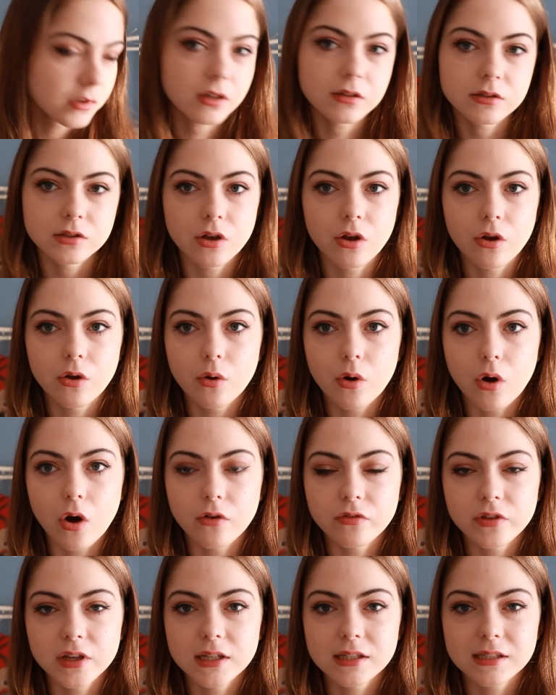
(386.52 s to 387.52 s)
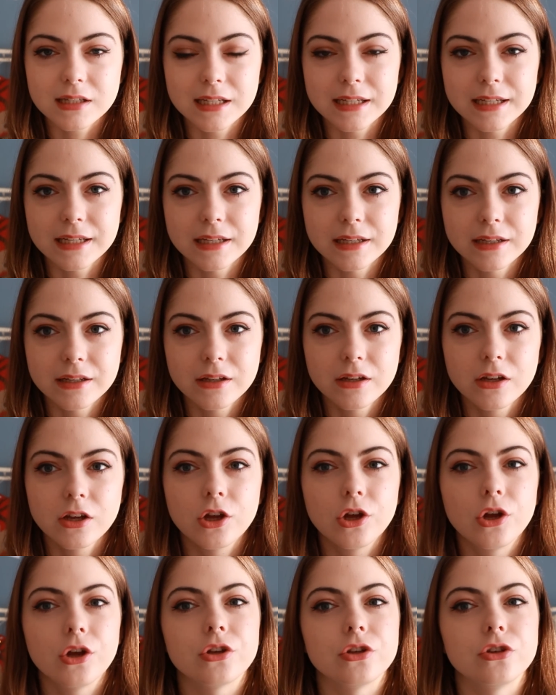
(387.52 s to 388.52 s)
So obviously
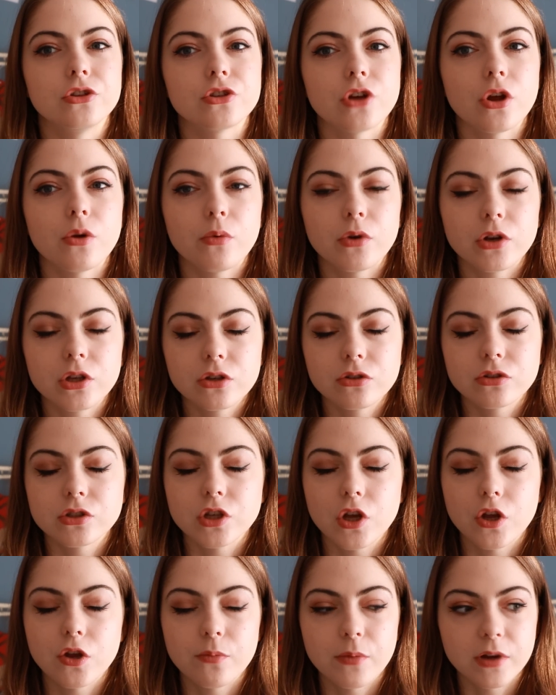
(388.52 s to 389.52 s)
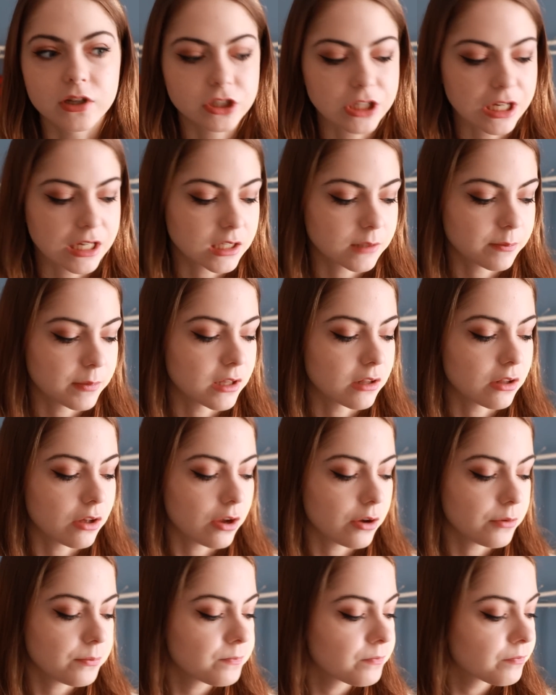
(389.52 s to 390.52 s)
you don't want to use too much Shakespeare
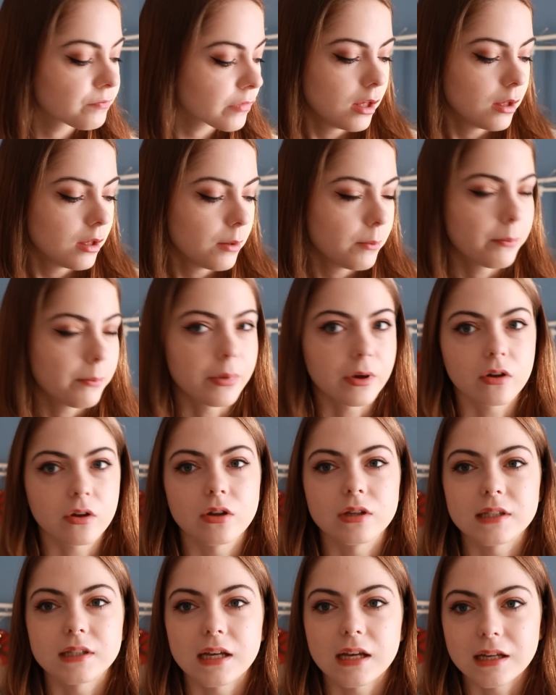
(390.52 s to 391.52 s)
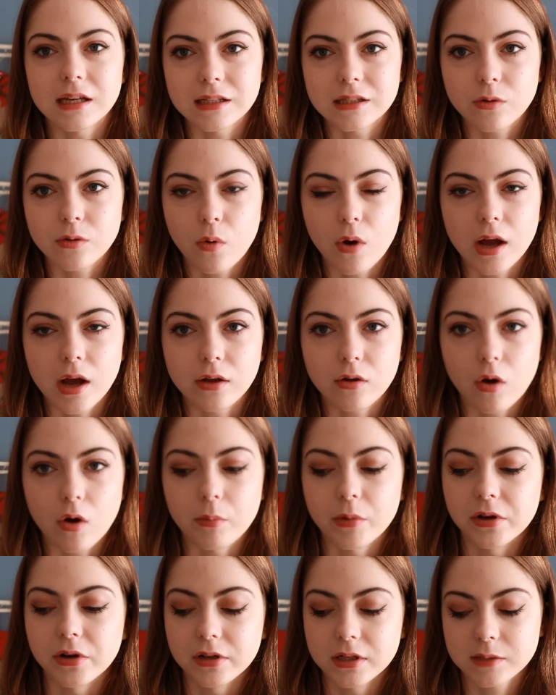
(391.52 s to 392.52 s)
though, because it is quite
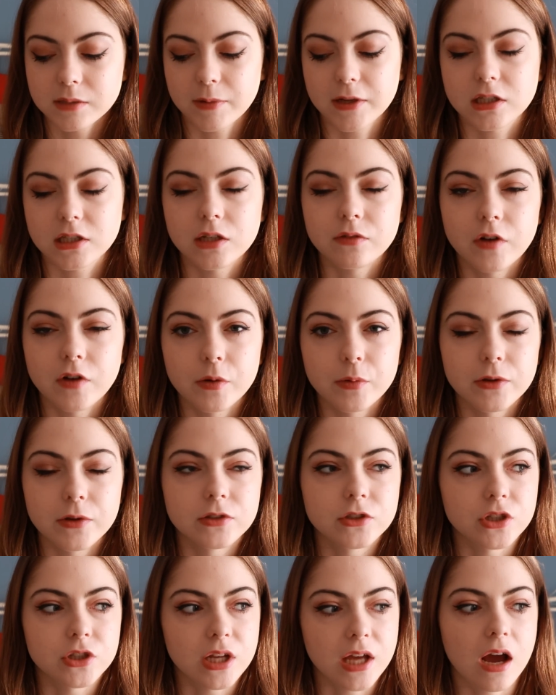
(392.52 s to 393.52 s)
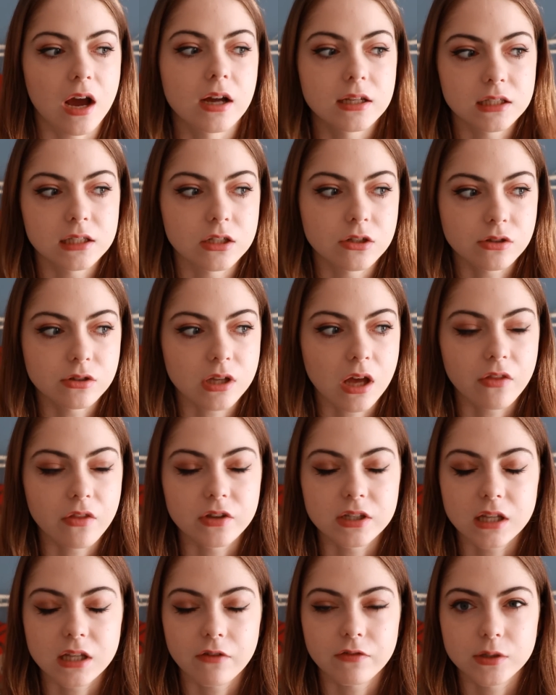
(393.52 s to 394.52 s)
common, especially Romeo and Juliet. I did use other
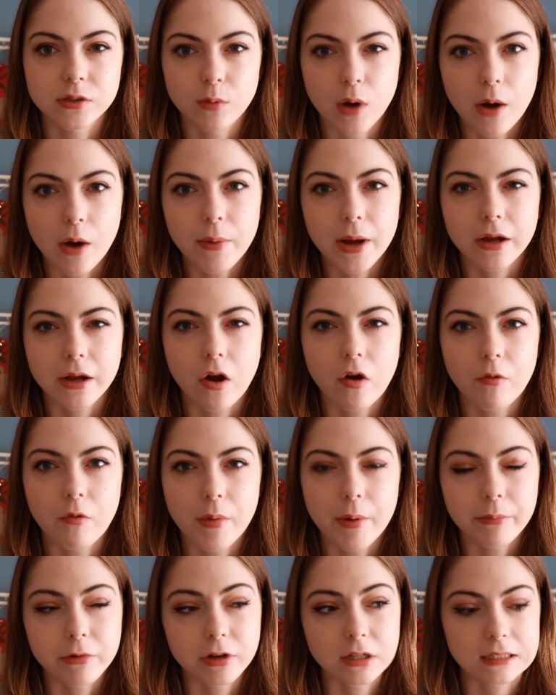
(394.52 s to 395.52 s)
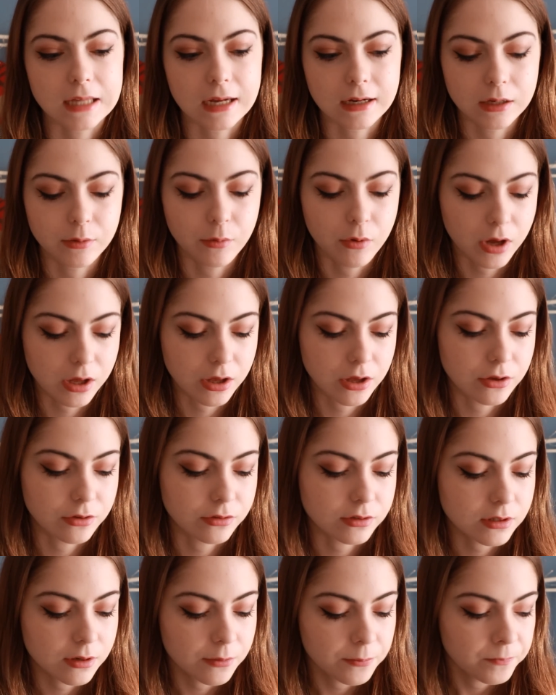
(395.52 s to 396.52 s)
stuff as well, but I can't remember exactly what I
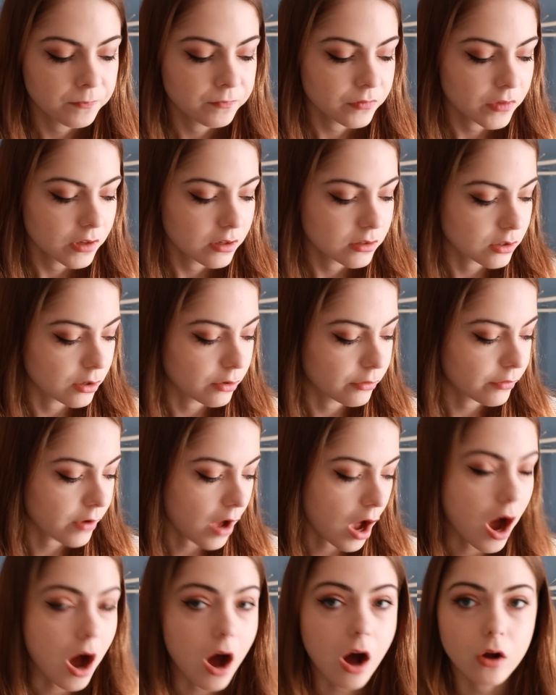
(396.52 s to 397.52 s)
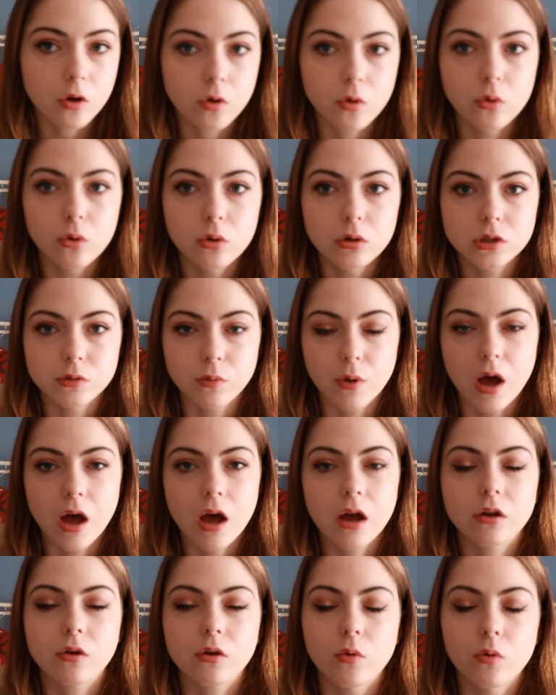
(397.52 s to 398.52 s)
used. So for our
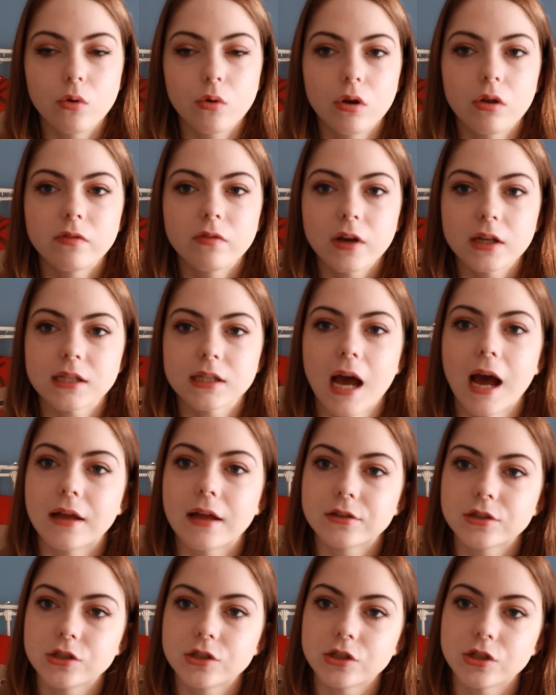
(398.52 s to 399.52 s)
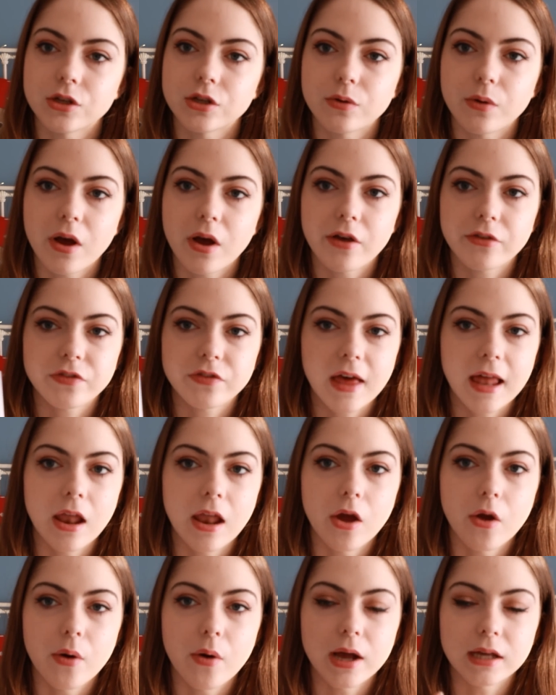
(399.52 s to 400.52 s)
coursework, all of us had to do
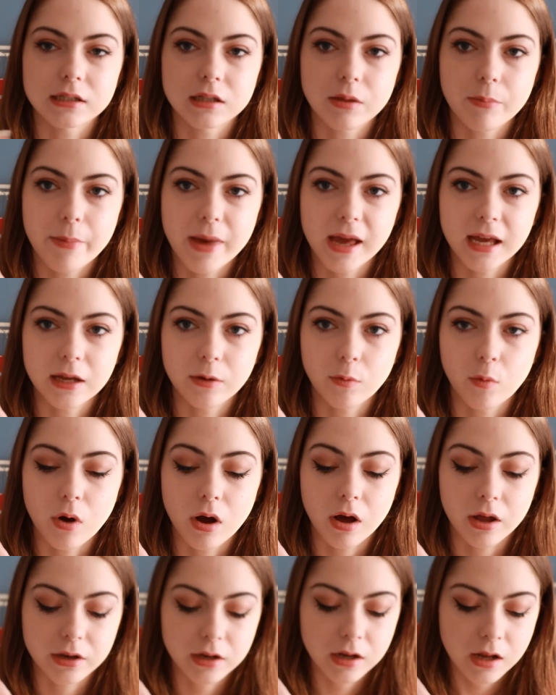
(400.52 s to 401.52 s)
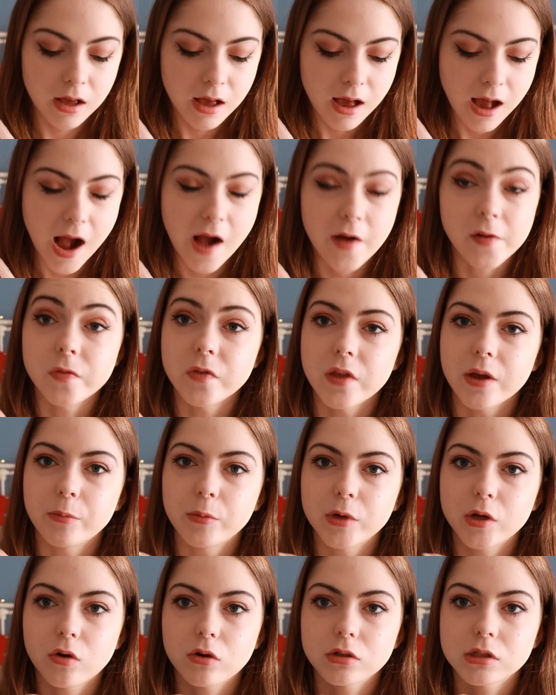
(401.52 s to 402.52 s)
Othello as the main one, and then
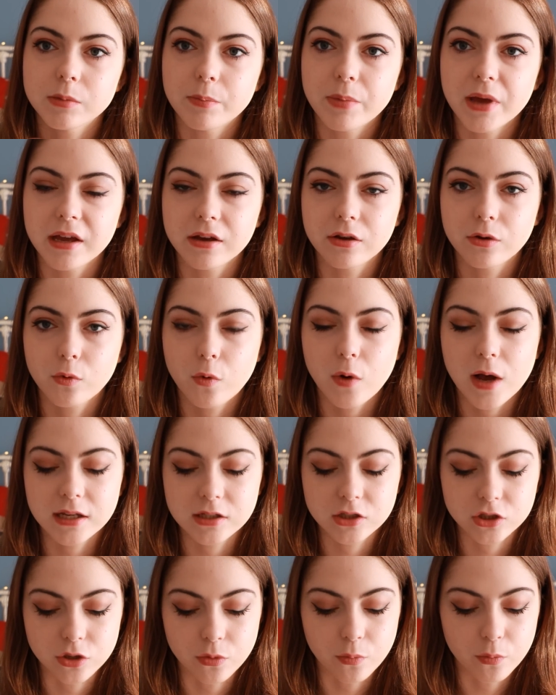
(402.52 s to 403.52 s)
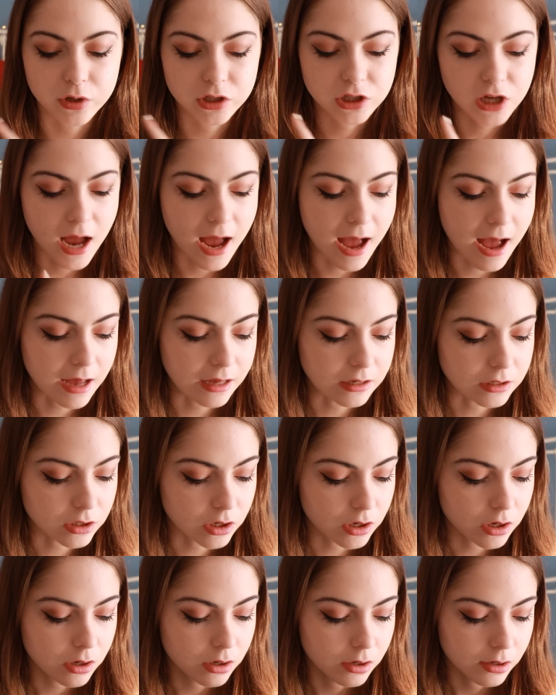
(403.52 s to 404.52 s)
we got to pick a question which had
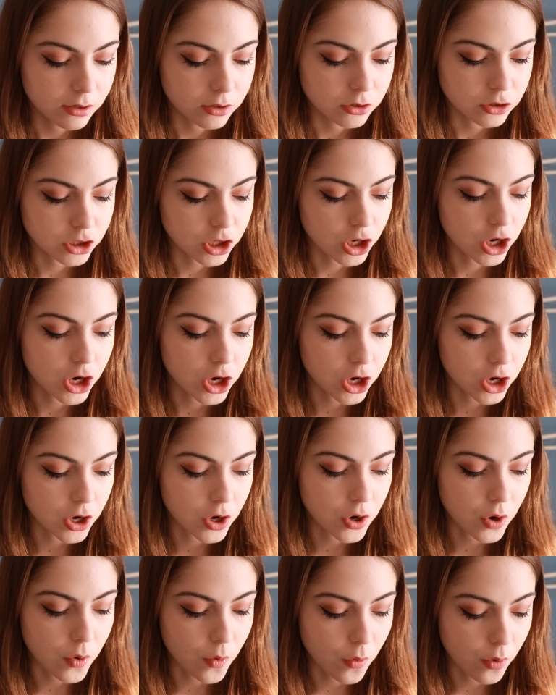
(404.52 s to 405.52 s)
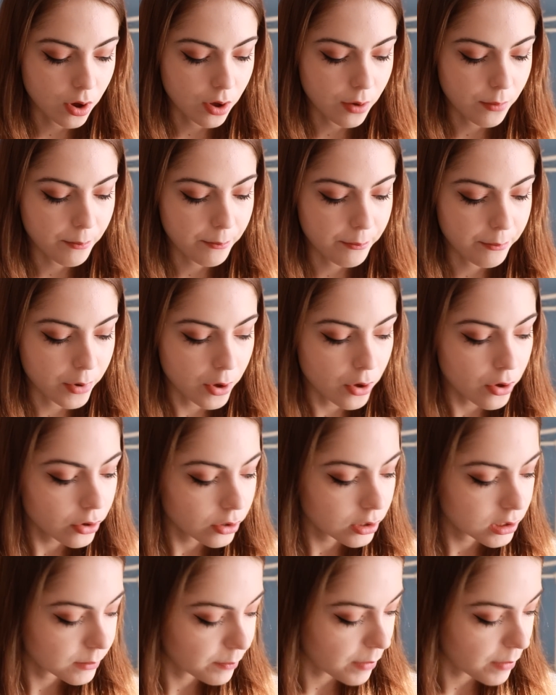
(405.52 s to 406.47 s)
two books